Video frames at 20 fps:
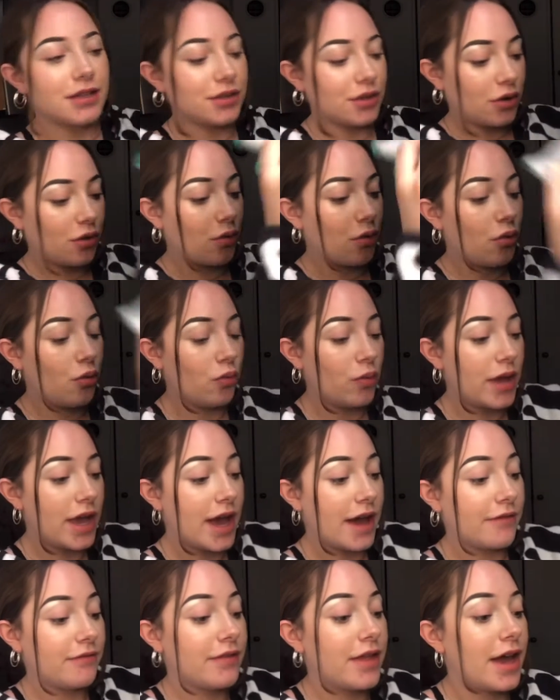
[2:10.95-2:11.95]
So we
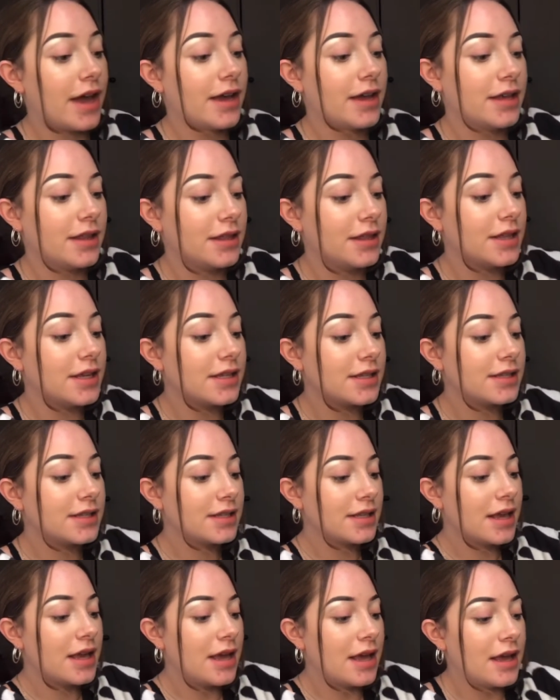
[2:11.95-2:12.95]
have that in
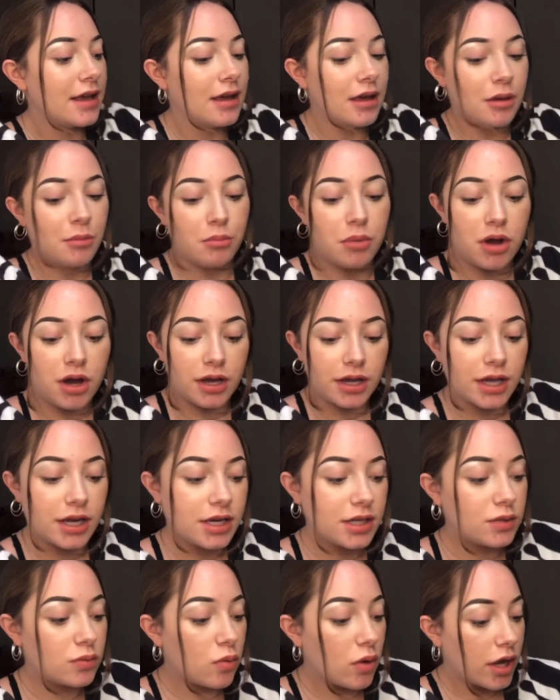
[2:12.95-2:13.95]
this pocket
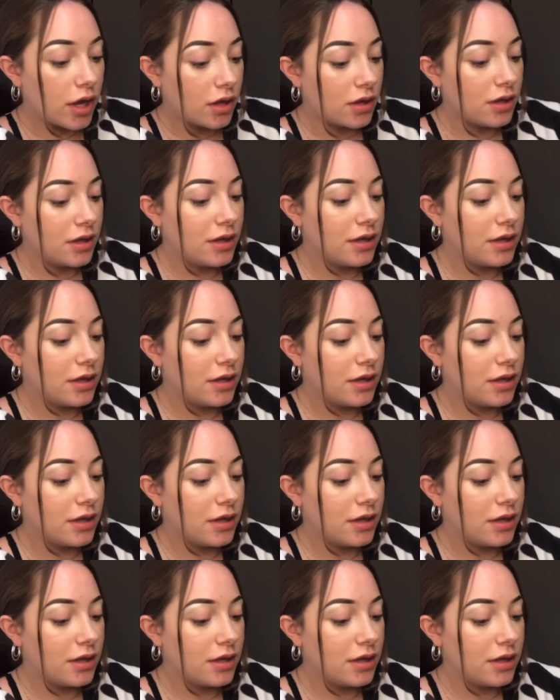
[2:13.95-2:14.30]
as well.